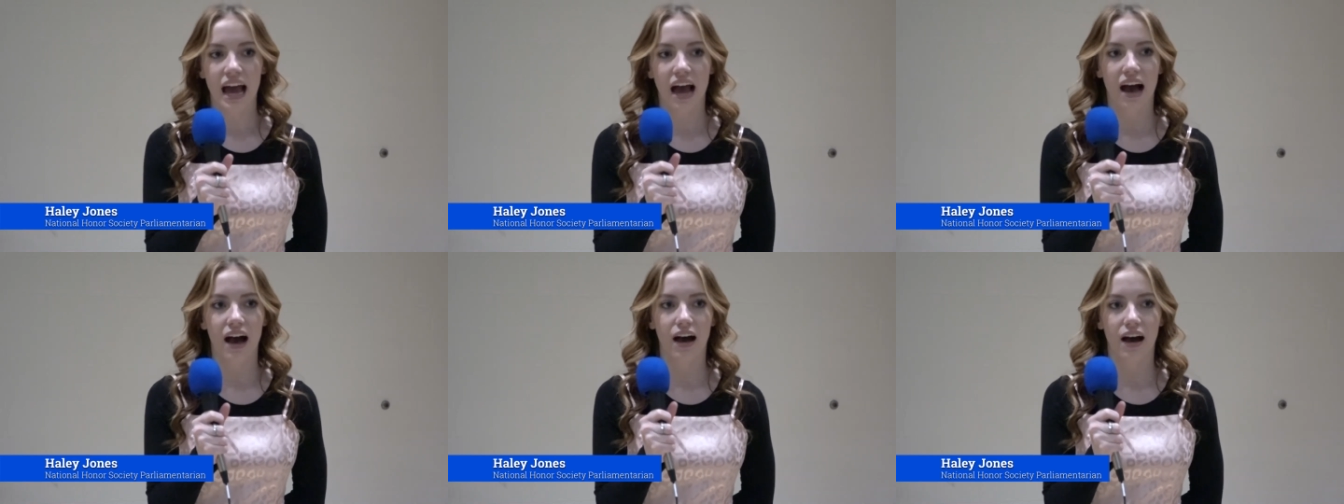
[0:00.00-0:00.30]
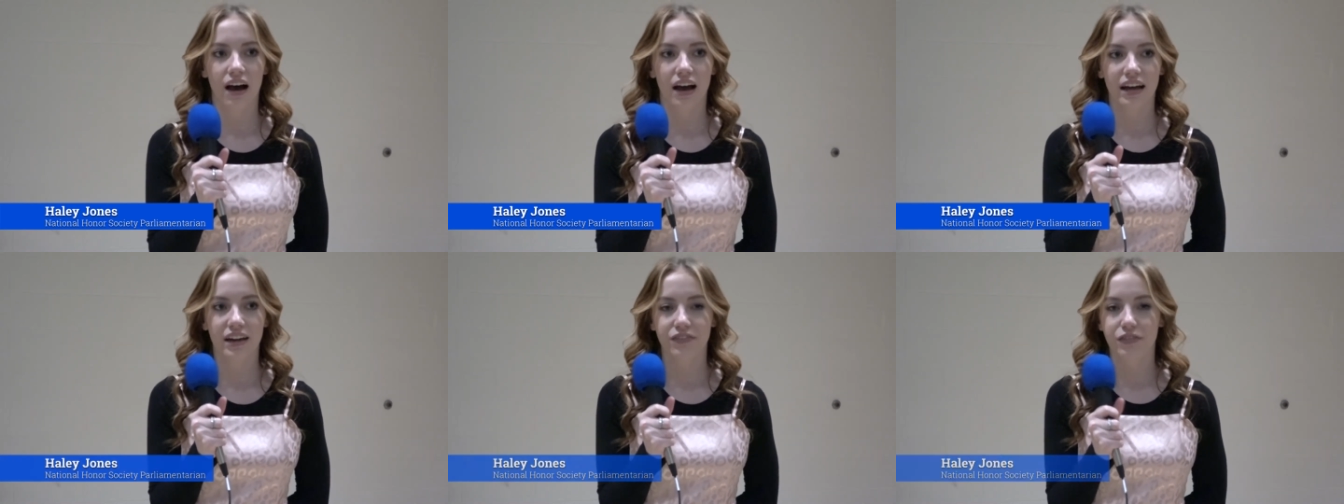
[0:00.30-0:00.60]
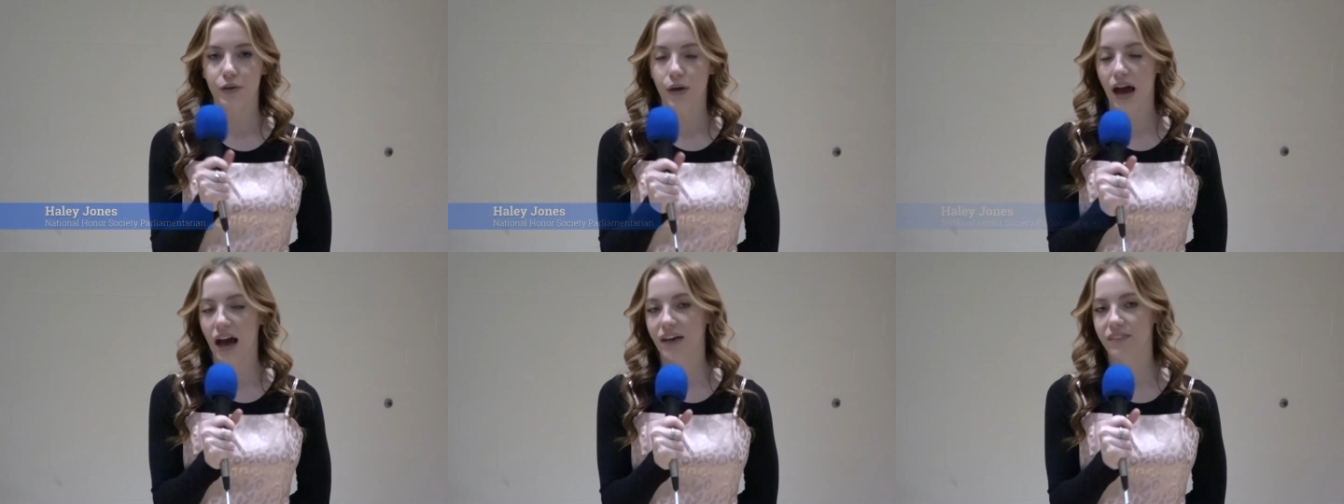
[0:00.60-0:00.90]
Uh,
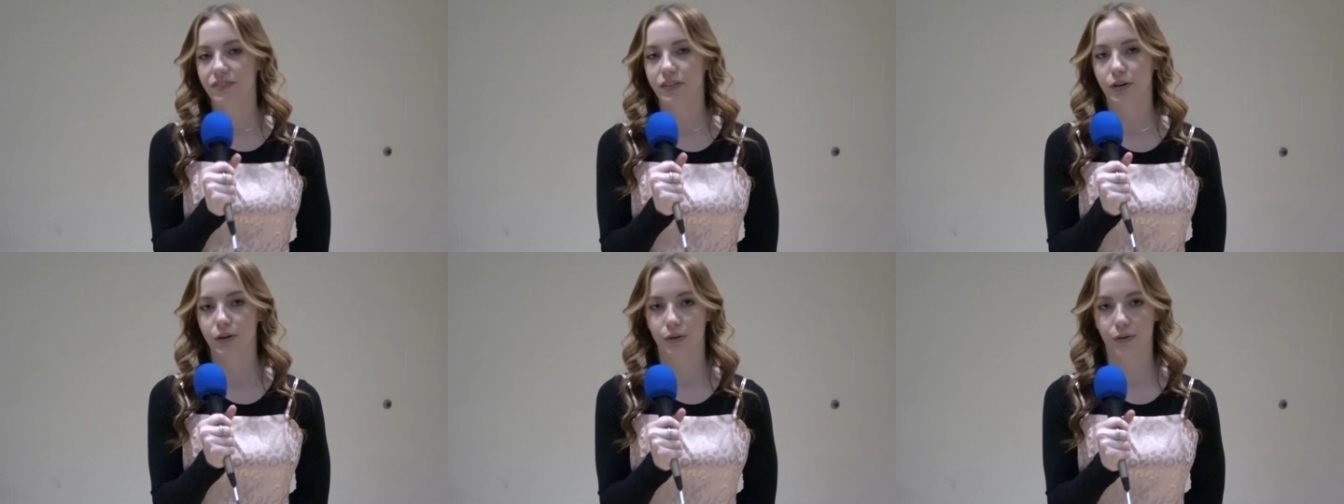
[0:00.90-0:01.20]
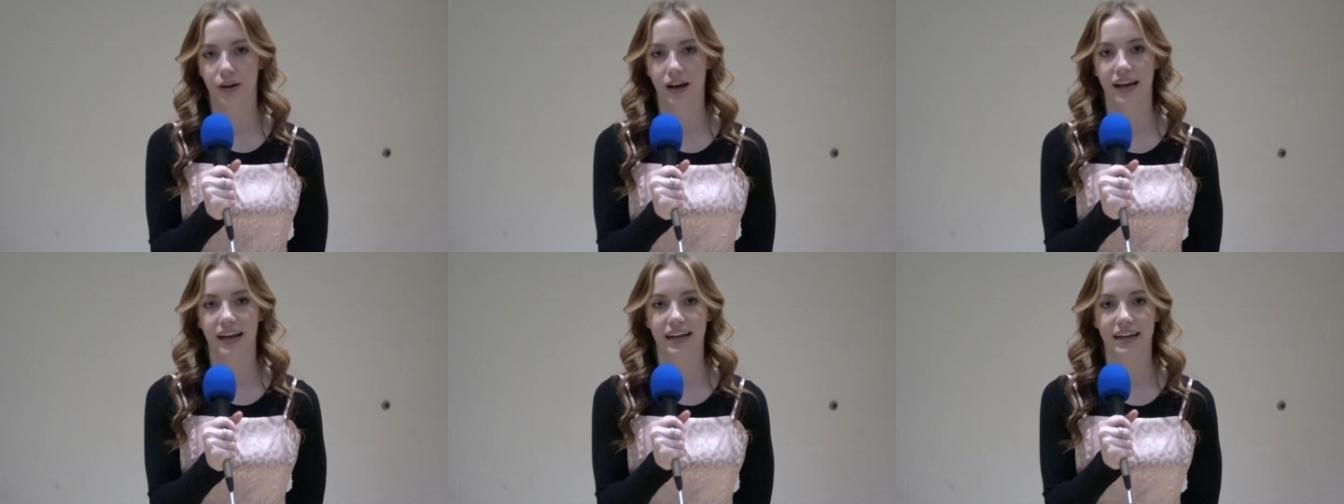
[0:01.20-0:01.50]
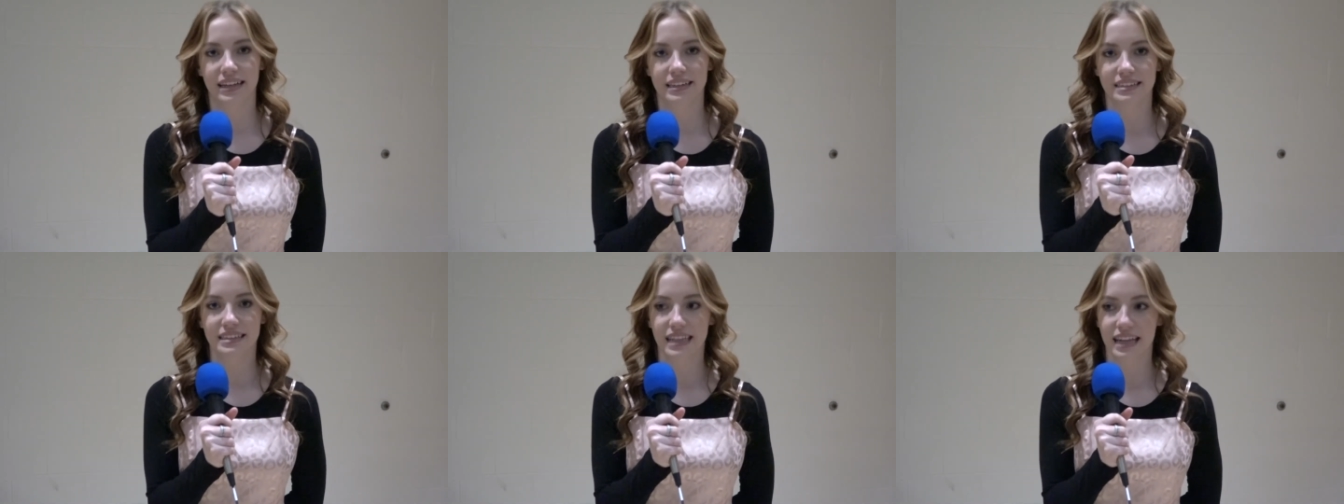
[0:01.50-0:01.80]
if you have the
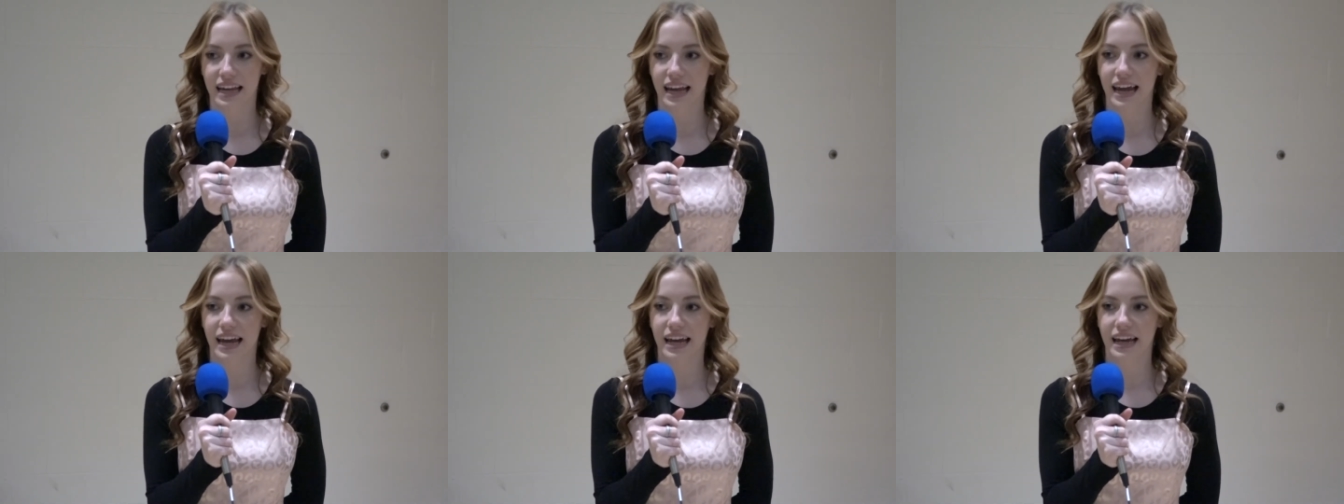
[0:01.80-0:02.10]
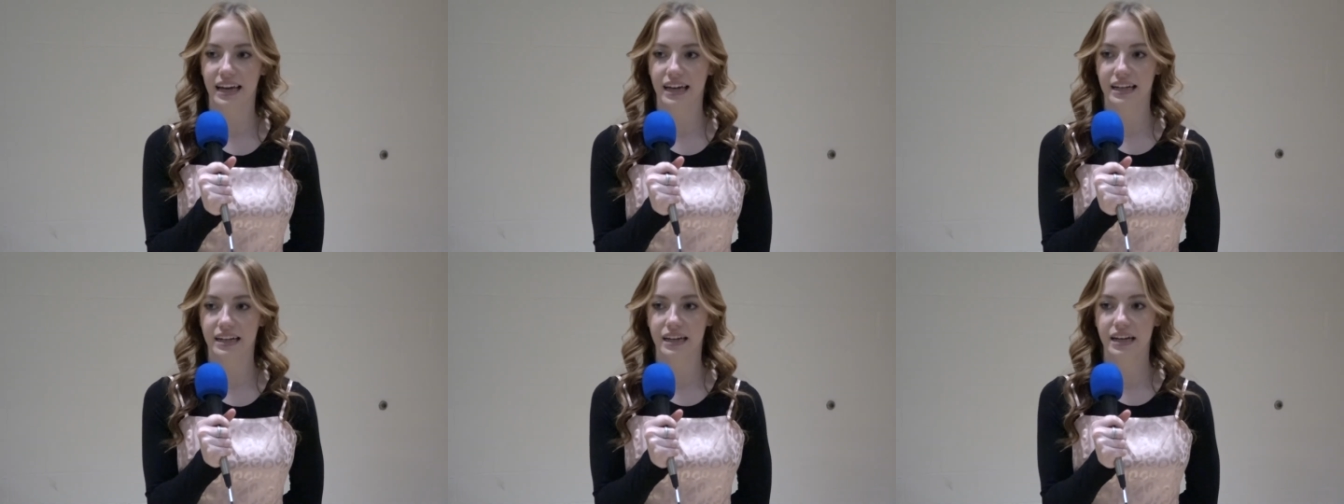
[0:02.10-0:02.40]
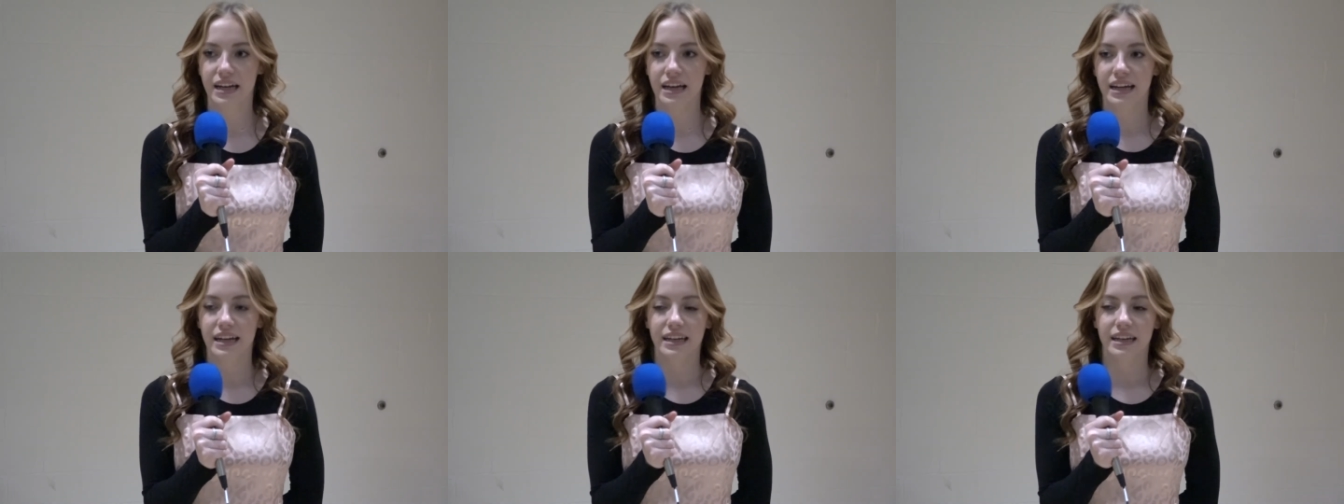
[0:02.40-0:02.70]
grades and
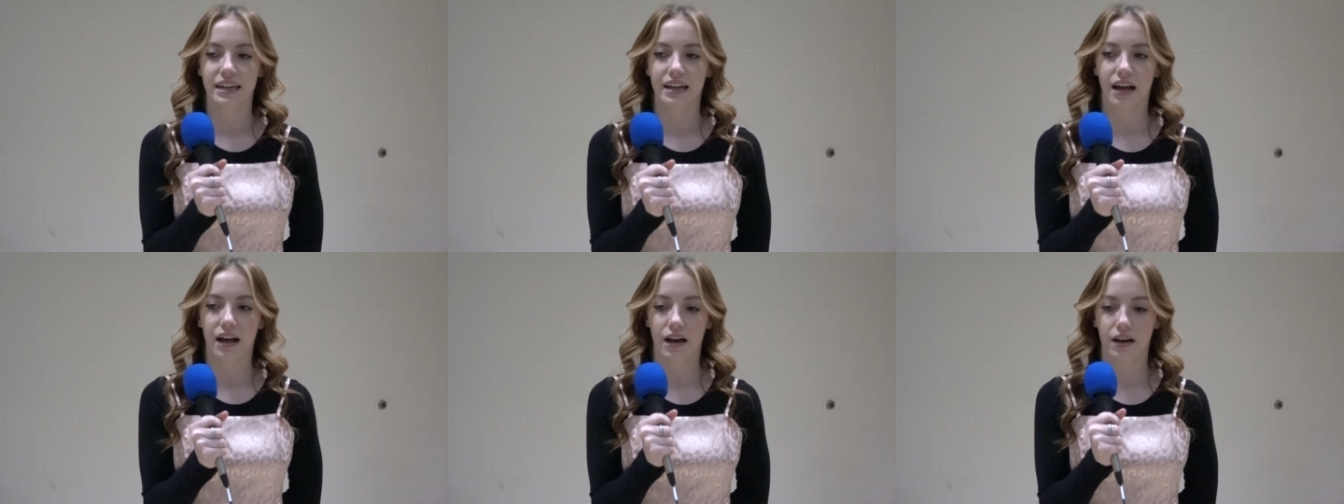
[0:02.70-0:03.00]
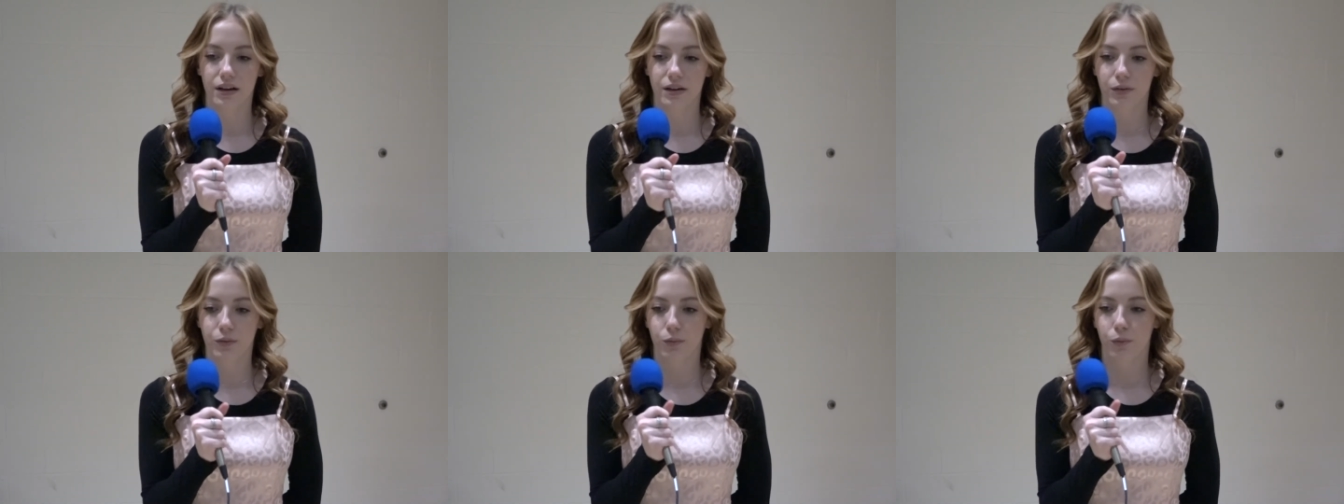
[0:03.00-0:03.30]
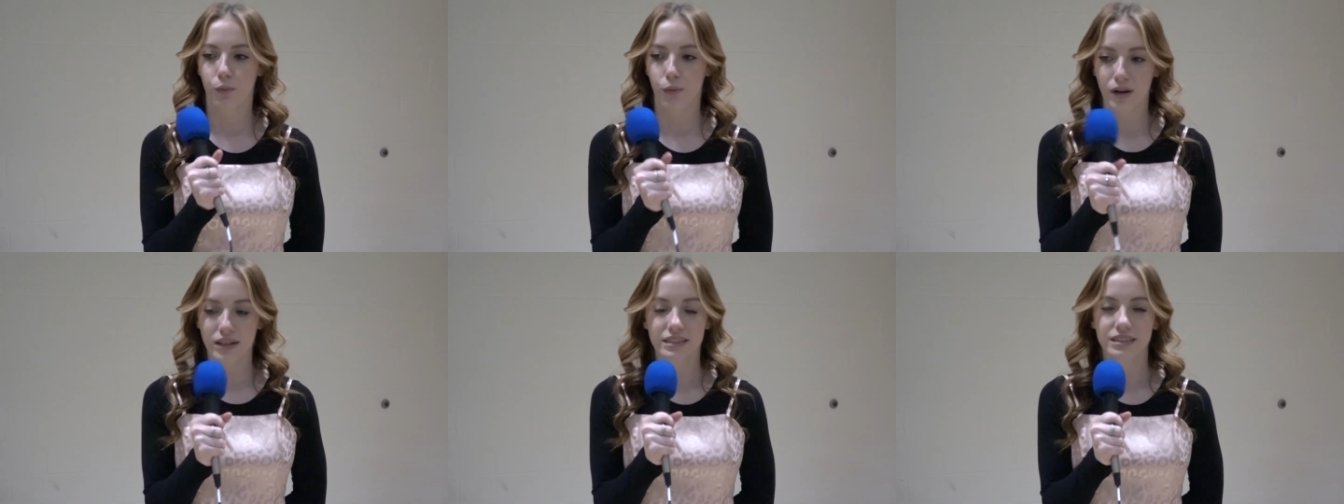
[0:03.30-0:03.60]
uh,
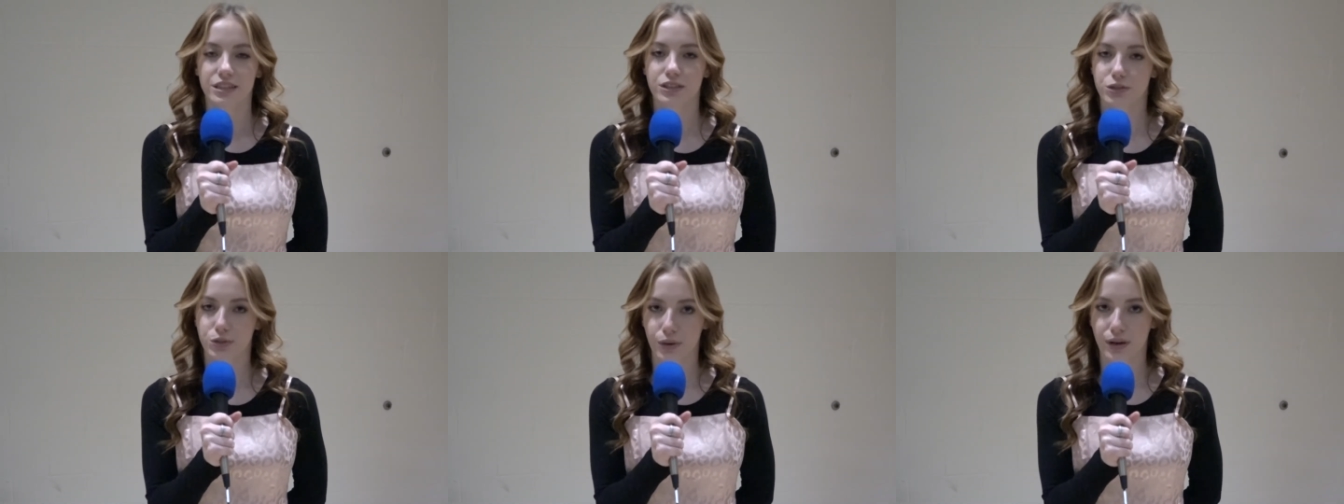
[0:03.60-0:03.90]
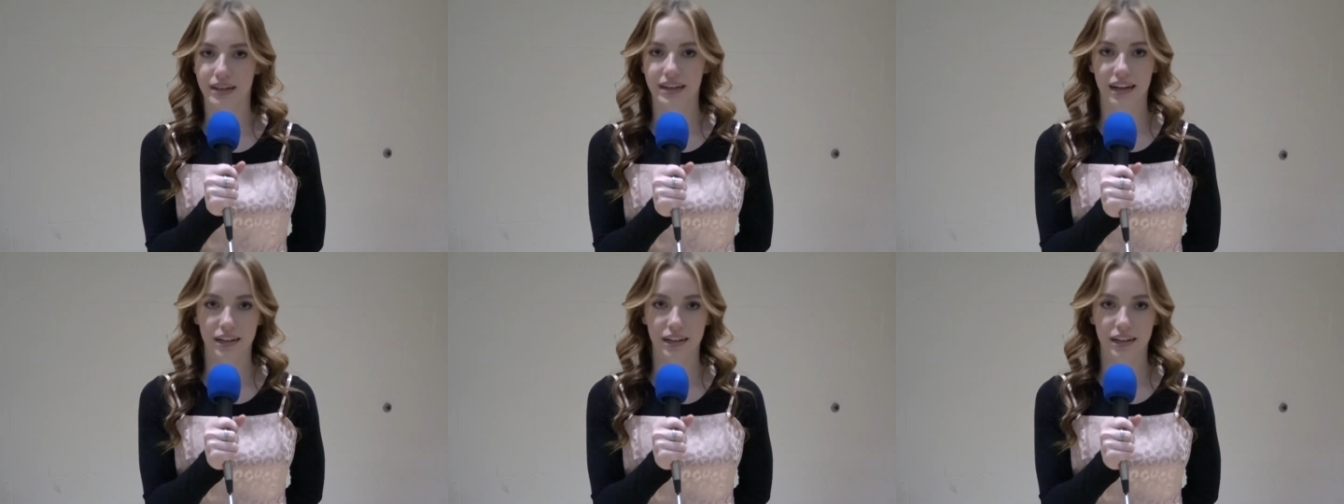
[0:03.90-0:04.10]
want to join